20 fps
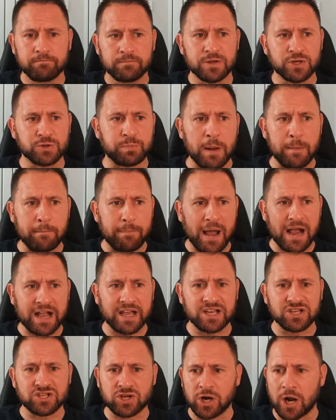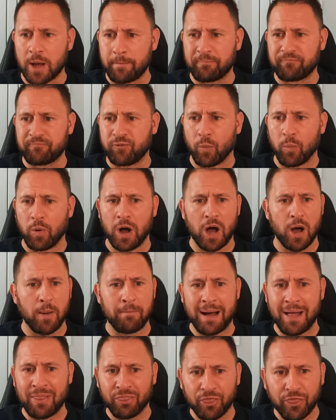He's been back at his club for what, a
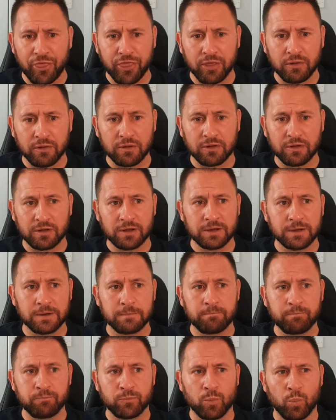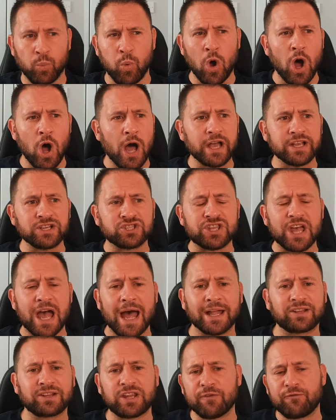month? Why is
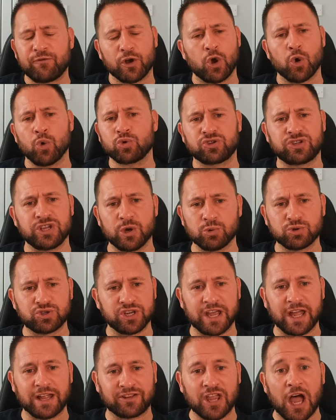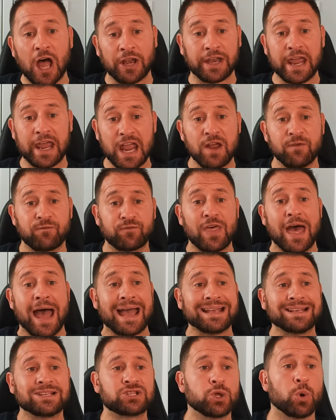that a difficult deal to get done if
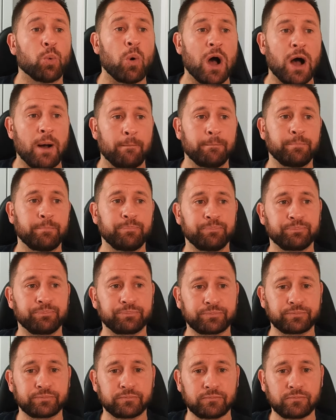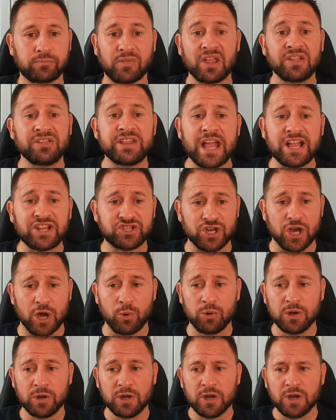that is the one?
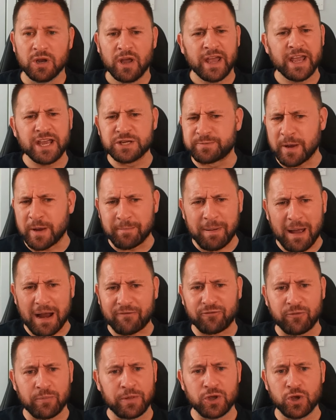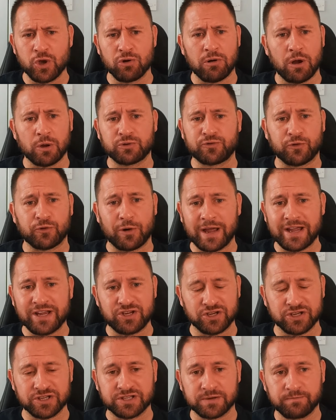Neto, he's been back from the Euros for
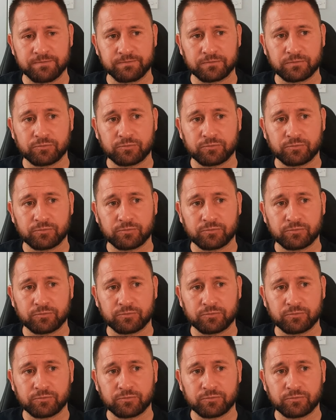ages.